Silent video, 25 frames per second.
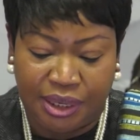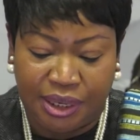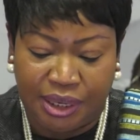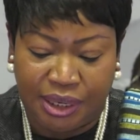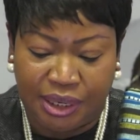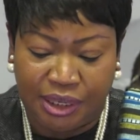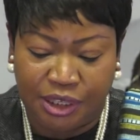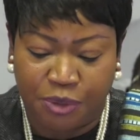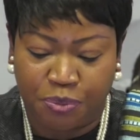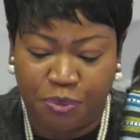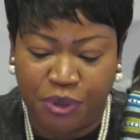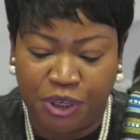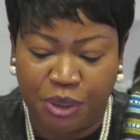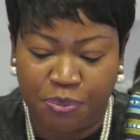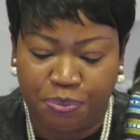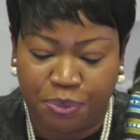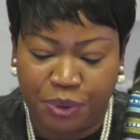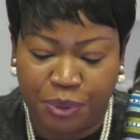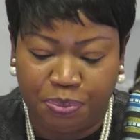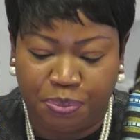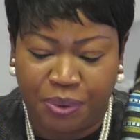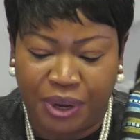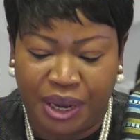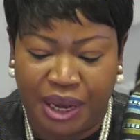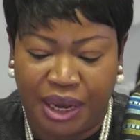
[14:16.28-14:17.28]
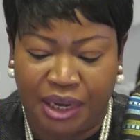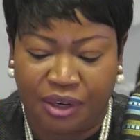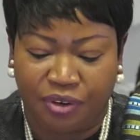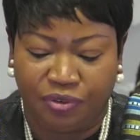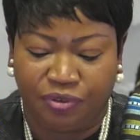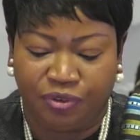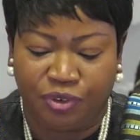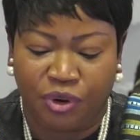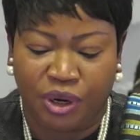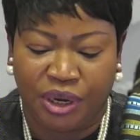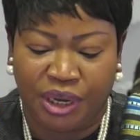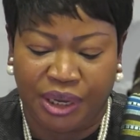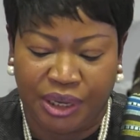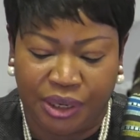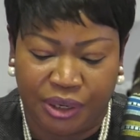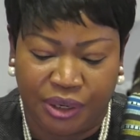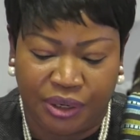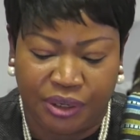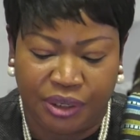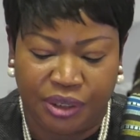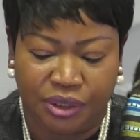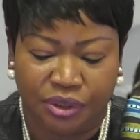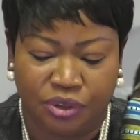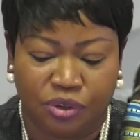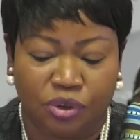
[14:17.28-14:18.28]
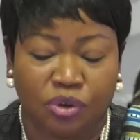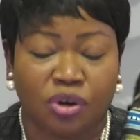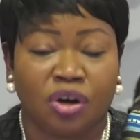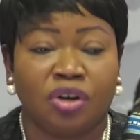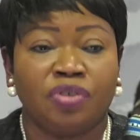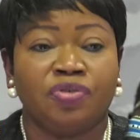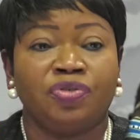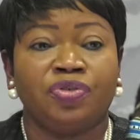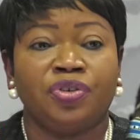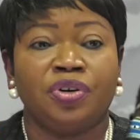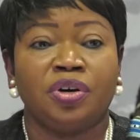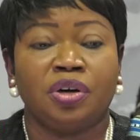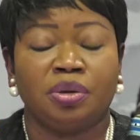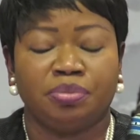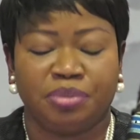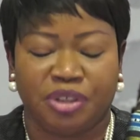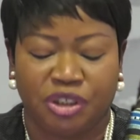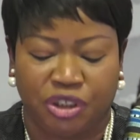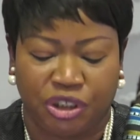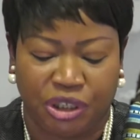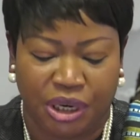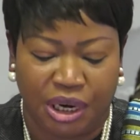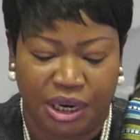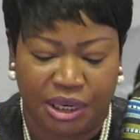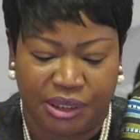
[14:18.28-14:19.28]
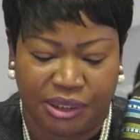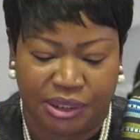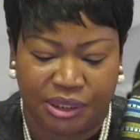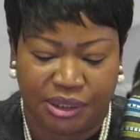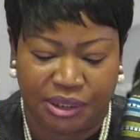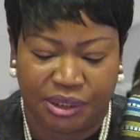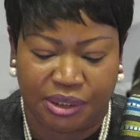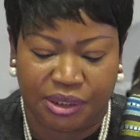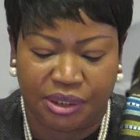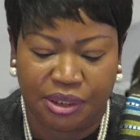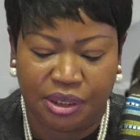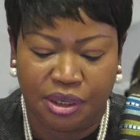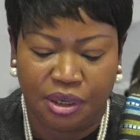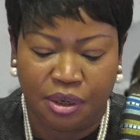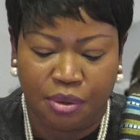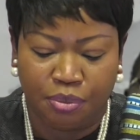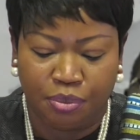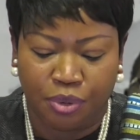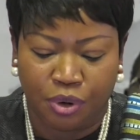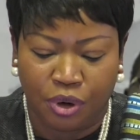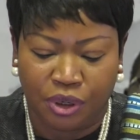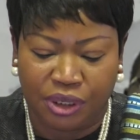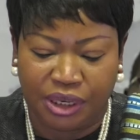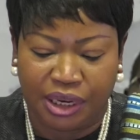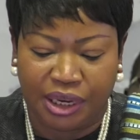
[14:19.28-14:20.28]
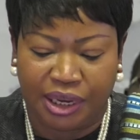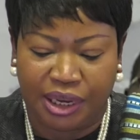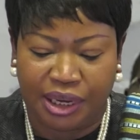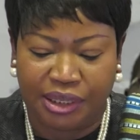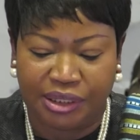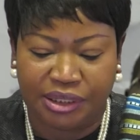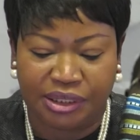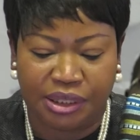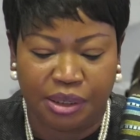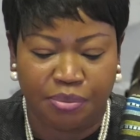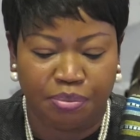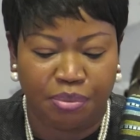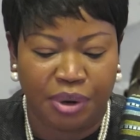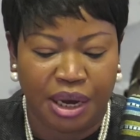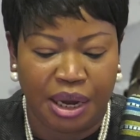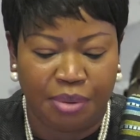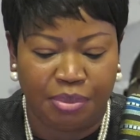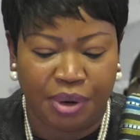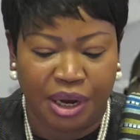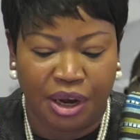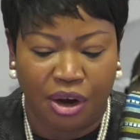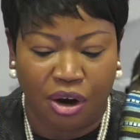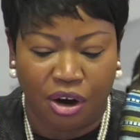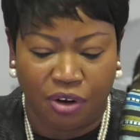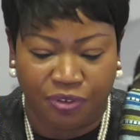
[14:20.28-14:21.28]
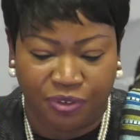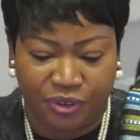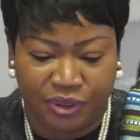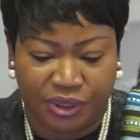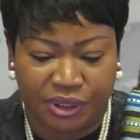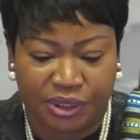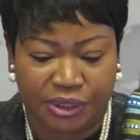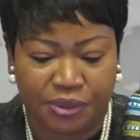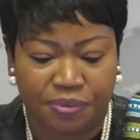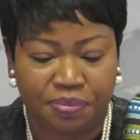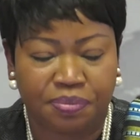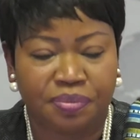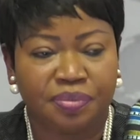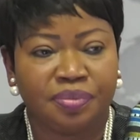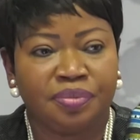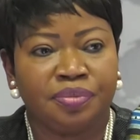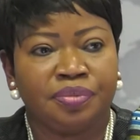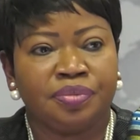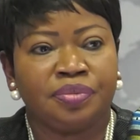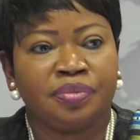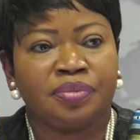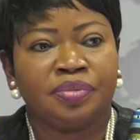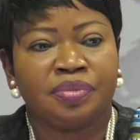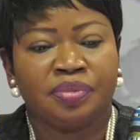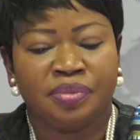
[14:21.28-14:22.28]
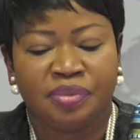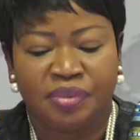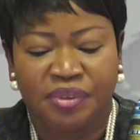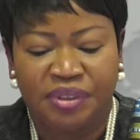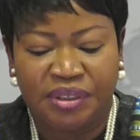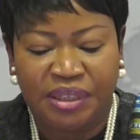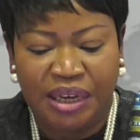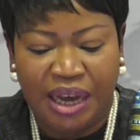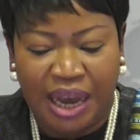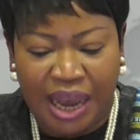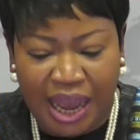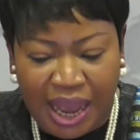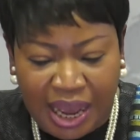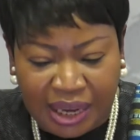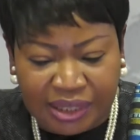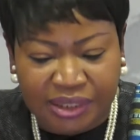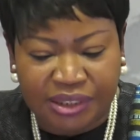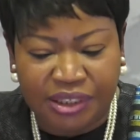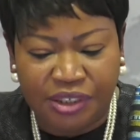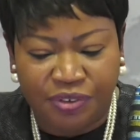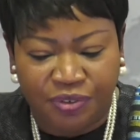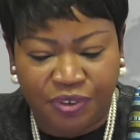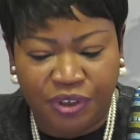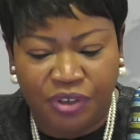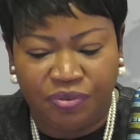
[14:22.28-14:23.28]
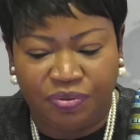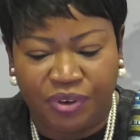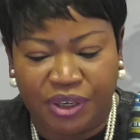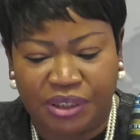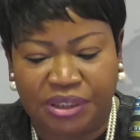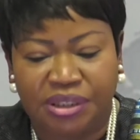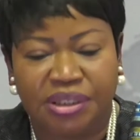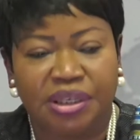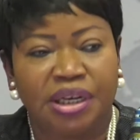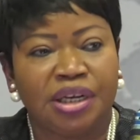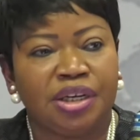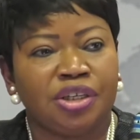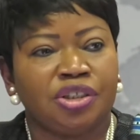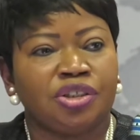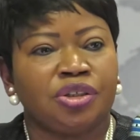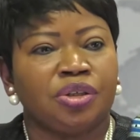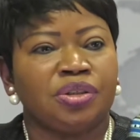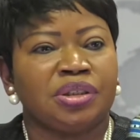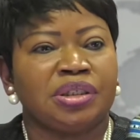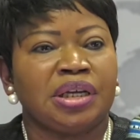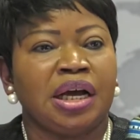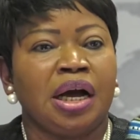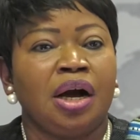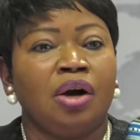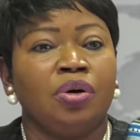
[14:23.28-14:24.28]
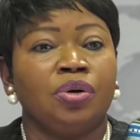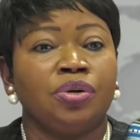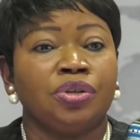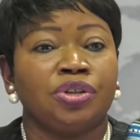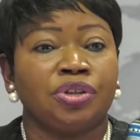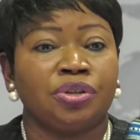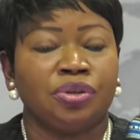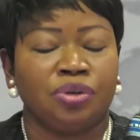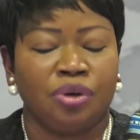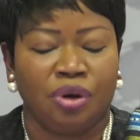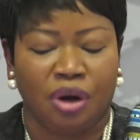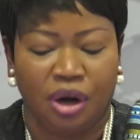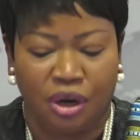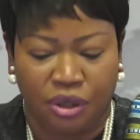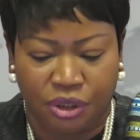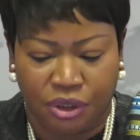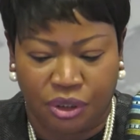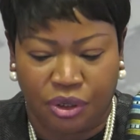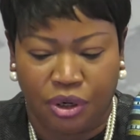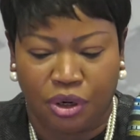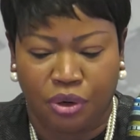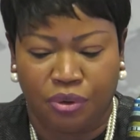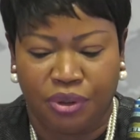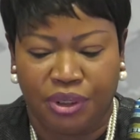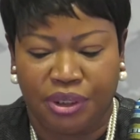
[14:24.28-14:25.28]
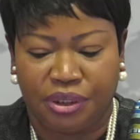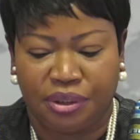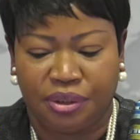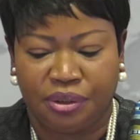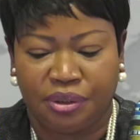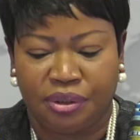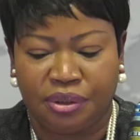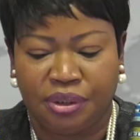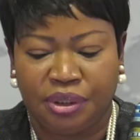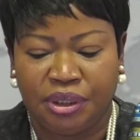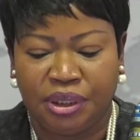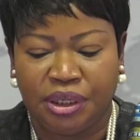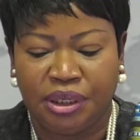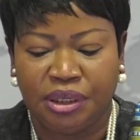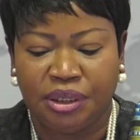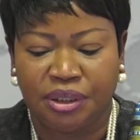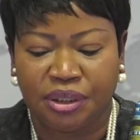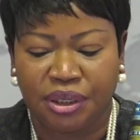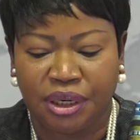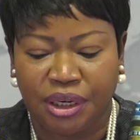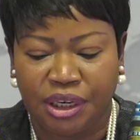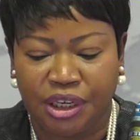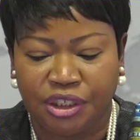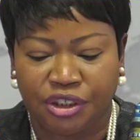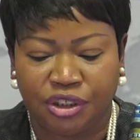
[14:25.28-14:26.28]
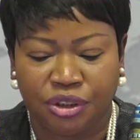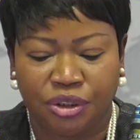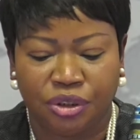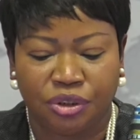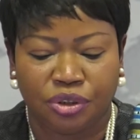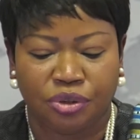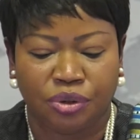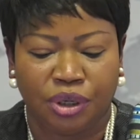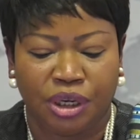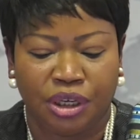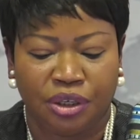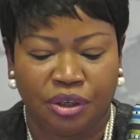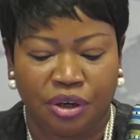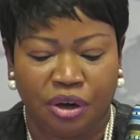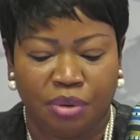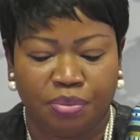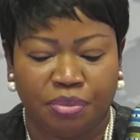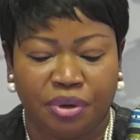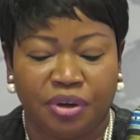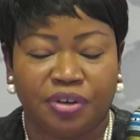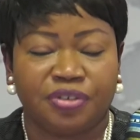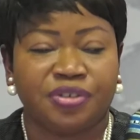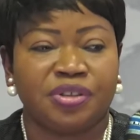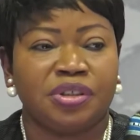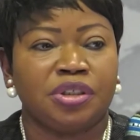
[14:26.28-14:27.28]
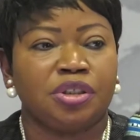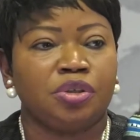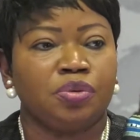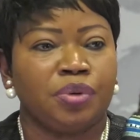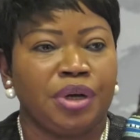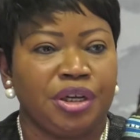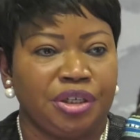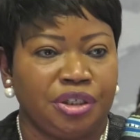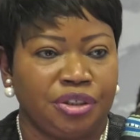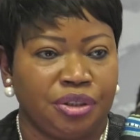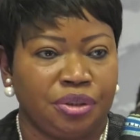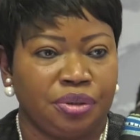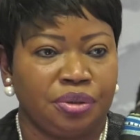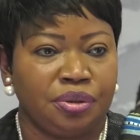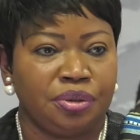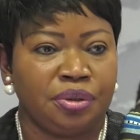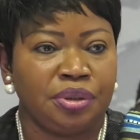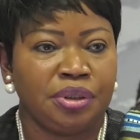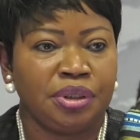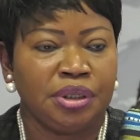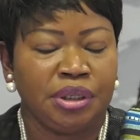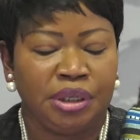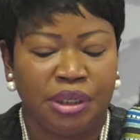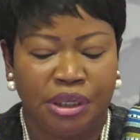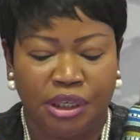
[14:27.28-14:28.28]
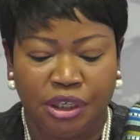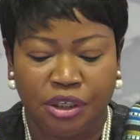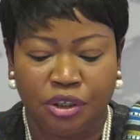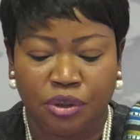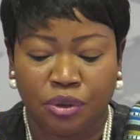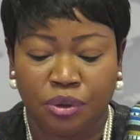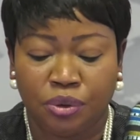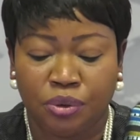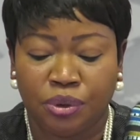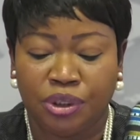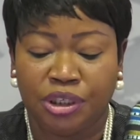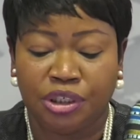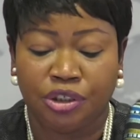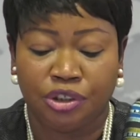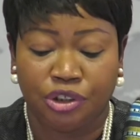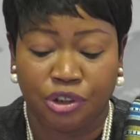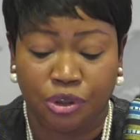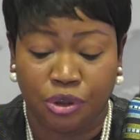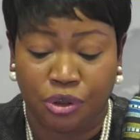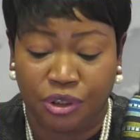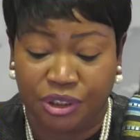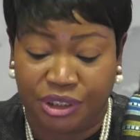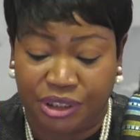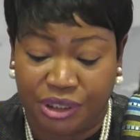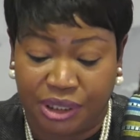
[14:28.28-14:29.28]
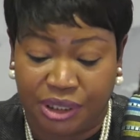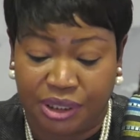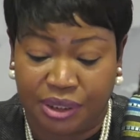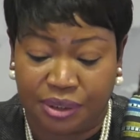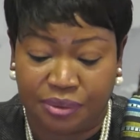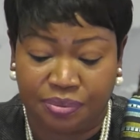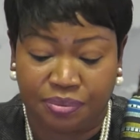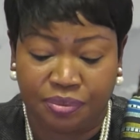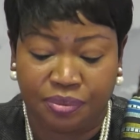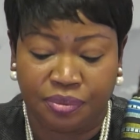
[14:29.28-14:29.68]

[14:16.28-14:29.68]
is being prepared for a hearing to confirm the charges brought against him by my office. Active investigations are also ongoing in relation to a number of situations, including Georgia,